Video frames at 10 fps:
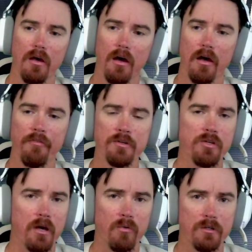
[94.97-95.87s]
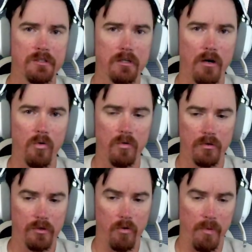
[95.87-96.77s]
eventually I wanted to
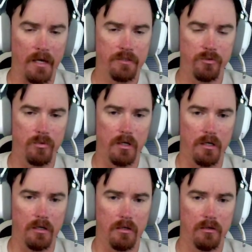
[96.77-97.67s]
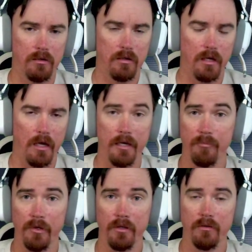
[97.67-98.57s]
go back to
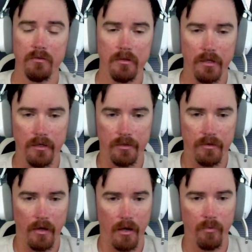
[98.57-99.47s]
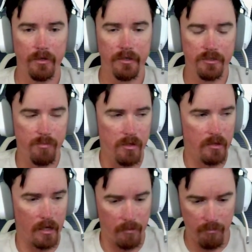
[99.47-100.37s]
8-bit, and I wanted it to be
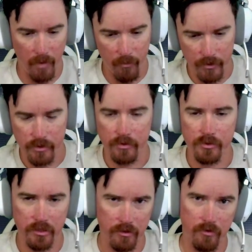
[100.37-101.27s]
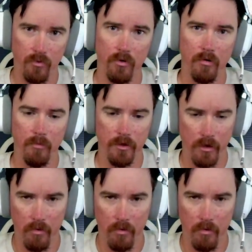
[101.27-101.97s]
like my return to the norm, you know,